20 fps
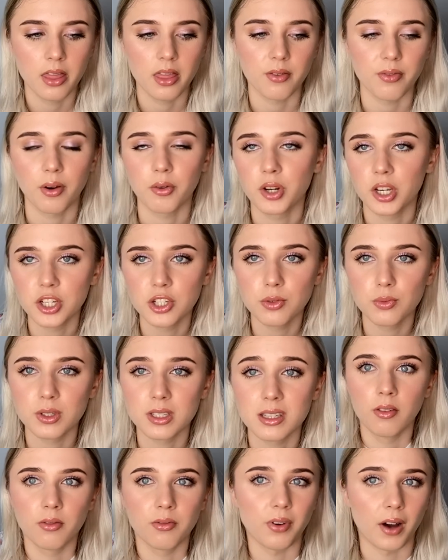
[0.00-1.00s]
The foundation
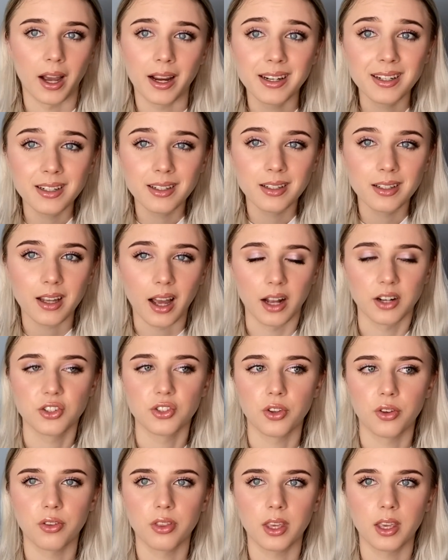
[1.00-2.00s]
was fine. I just
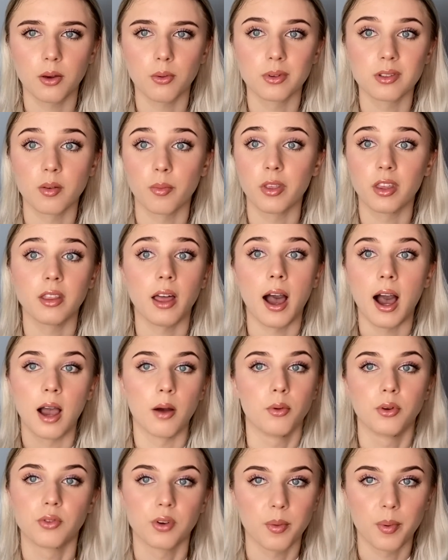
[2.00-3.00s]
don't think it was something that I
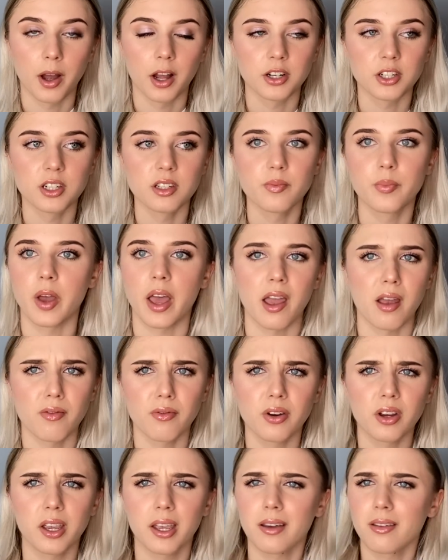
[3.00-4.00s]
would repurchase, but
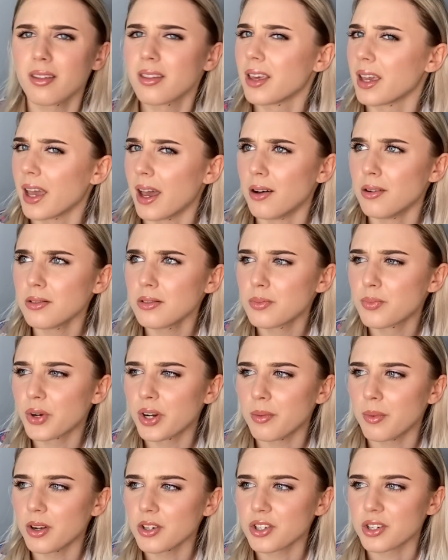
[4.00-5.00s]
everything else pretty
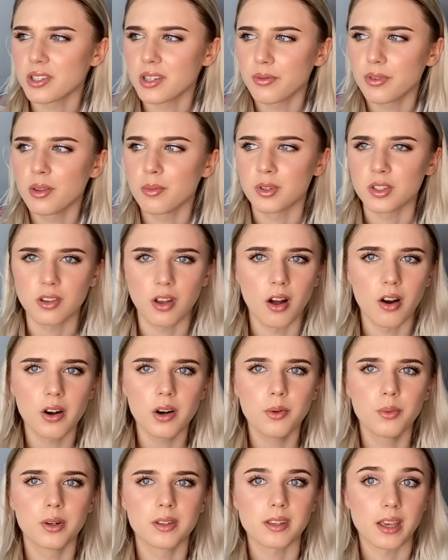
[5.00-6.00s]
much except for the mascara
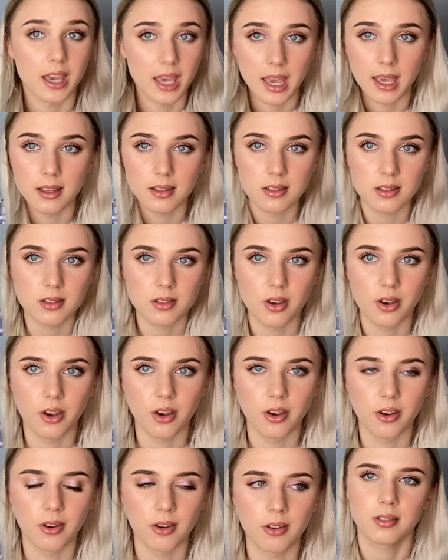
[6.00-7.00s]
was a hit.
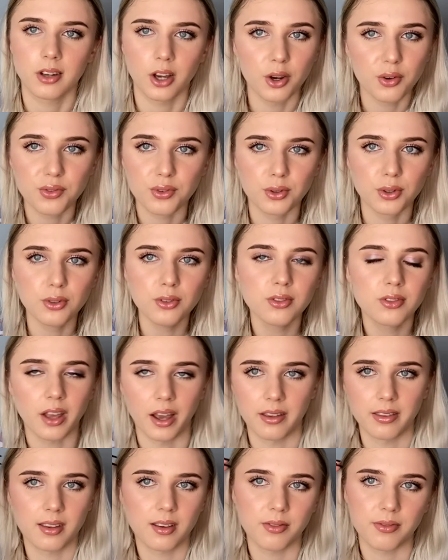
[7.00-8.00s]
So overall, I
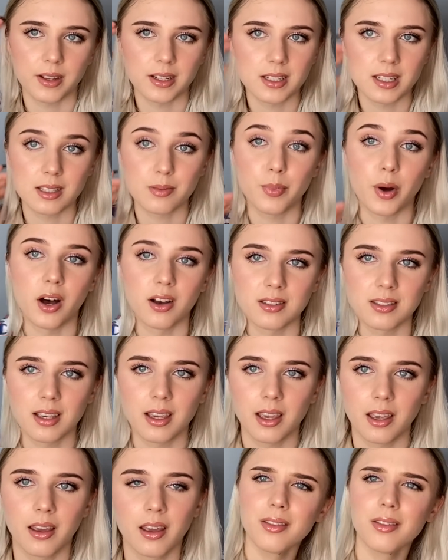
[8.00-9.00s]
think Fenty's
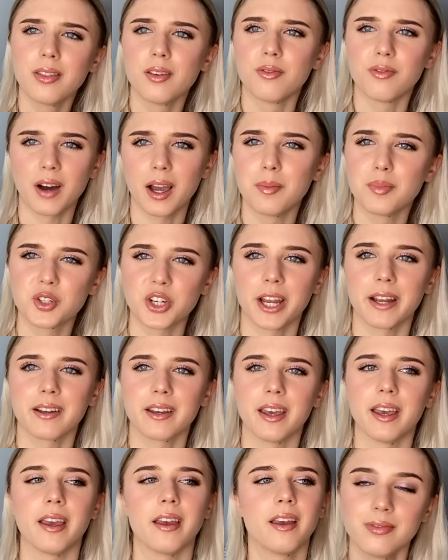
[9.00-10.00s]
passing the vibe check
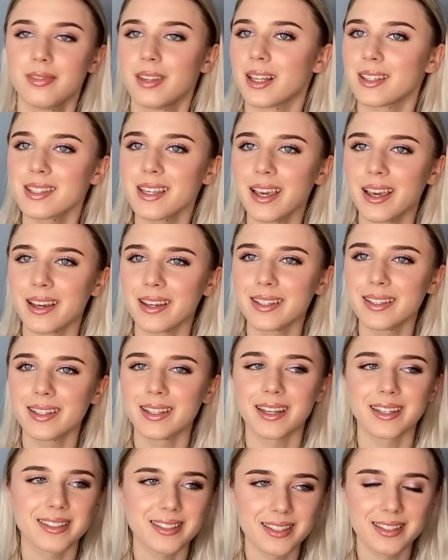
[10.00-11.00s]
here. That's it.
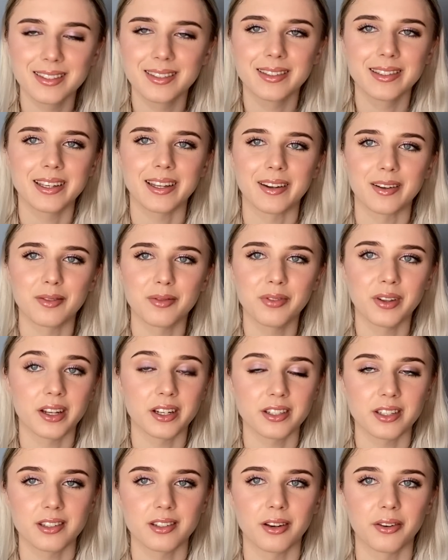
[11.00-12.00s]
Let's, you know, finish
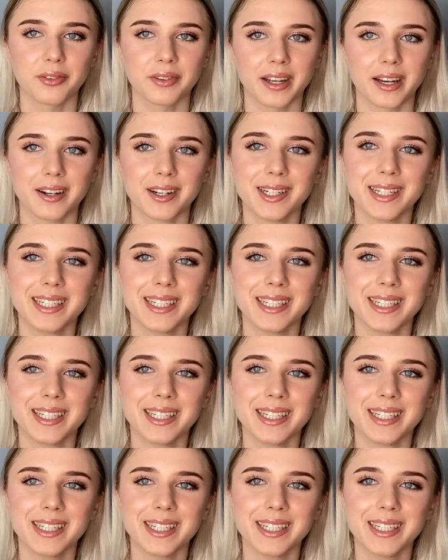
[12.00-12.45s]
this off now.